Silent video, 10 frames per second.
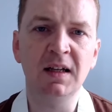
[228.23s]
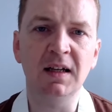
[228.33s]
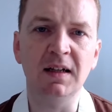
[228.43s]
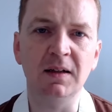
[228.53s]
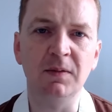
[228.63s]

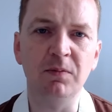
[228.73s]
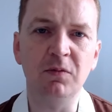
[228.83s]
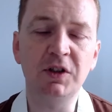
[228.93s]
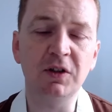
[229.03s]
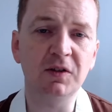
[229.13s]

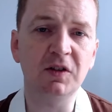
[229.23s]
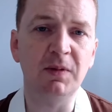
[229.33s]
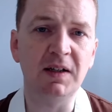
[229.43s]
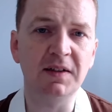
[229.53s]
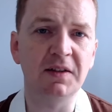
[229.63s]
Which also
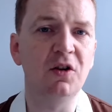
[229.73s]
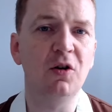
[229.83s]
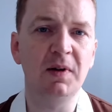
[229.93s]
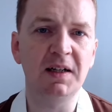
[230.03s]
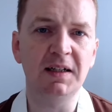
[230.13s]
means that
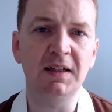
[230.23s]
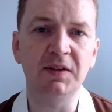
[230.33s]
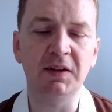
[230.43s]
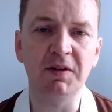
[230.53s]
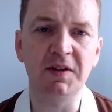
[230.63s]
nobody is
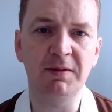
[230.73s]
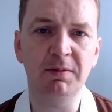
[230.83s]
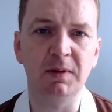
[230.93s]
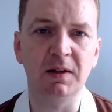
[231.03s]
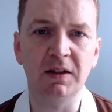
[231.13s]
irredeemable.